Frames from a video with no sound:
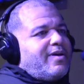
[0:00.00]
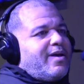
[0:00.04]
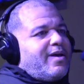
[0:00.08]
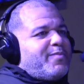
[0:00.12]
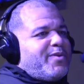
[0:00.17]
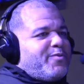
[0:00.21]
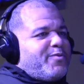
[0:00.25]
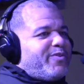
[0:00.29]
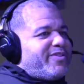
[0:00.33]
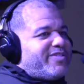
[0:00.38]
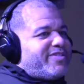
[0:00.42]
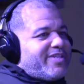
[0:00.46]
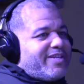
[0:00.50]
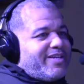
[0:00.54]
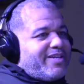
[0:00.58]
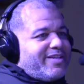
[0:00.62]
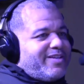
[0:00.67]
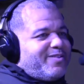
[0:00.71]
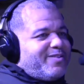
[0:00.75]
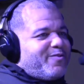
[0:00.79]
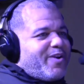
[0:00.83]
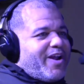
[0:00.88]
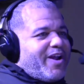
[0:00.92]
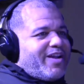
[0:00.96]
I mean, we've seen
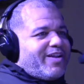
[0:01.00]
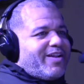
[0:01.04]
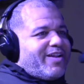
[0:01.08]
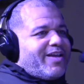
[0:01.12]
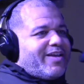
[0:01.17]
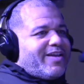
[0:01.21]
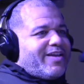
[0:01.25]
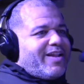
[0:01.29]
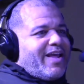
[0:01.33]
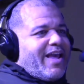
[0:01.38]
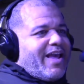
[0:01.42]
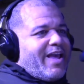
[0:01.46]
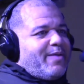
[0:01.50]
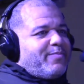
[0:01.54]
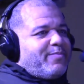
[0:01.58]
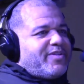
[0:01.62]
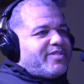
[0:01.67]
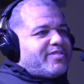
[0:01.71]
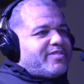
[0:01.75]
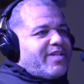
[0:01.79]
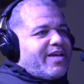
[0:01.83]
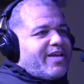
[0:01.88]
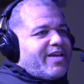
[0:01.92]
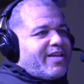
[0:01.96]
it, right? Like, it
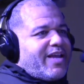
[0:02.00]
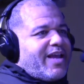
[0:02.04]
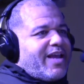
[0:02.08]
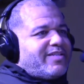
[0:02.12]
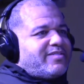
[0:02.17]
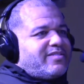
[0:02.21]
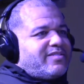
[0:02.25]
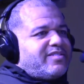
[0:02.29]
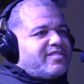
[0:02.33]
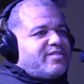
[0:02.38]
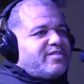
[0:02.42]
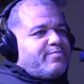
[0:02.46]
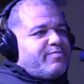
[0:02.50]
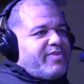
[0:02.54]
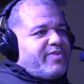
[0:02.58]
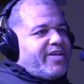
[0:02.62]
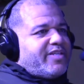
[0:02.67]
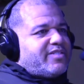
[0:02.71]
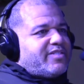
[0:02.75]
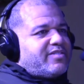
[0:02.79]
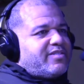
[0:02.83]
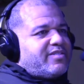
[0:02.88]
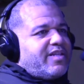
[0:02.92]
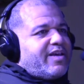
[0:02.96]
happens. Like, guys just
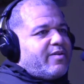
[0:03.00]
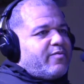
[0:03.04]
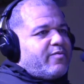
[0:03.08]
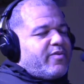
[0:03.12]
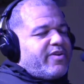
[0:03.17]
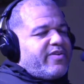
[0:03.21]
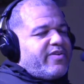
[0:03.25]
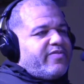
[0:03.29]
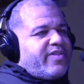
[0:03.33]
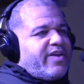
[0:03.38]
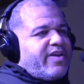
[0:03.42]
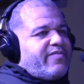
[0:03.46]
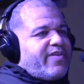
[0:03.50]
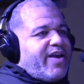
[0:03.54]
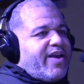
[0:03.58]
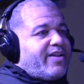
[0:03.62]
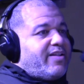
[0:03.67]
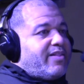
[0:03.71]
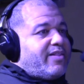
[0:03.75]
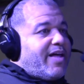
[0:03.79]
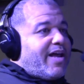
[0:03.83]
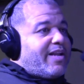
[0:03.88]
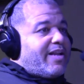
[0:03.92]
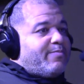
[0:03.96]
miss. Like, they've
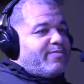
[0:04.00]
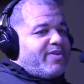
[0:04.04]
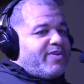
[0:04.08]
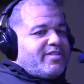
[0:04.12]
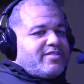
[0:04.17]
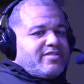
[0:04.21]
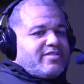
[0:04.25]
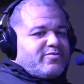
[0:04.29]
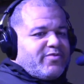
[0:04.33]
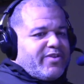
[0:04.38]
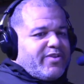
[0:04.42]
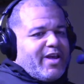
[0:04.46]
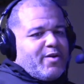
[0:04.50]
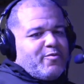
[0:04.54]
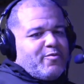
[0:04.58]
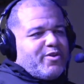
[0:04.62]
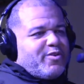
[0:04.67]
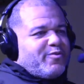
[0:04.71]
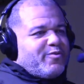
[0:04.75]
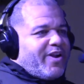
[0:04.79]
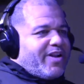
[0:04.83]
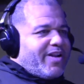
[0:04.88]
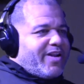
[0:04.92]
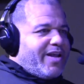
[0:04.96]
had a lot of misses. We got
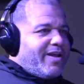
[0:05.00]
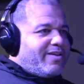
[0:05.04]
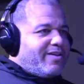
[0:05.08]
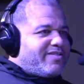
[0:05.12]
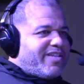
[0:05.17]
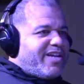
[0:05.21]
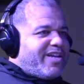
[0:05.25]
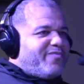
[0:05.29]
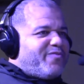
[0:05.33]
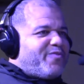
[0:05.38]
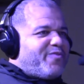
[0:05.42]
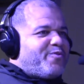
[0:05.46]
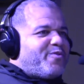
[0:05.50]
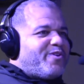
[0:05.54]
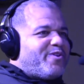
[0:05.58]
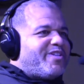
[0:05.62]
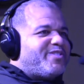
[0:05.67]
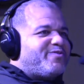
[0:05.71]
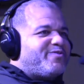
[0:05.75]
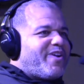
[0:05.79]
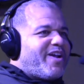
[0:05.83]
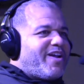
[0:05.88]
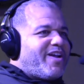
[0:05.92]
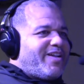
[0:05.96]
one right now, Zane
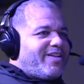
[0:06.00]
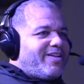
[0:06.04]
Flores, right?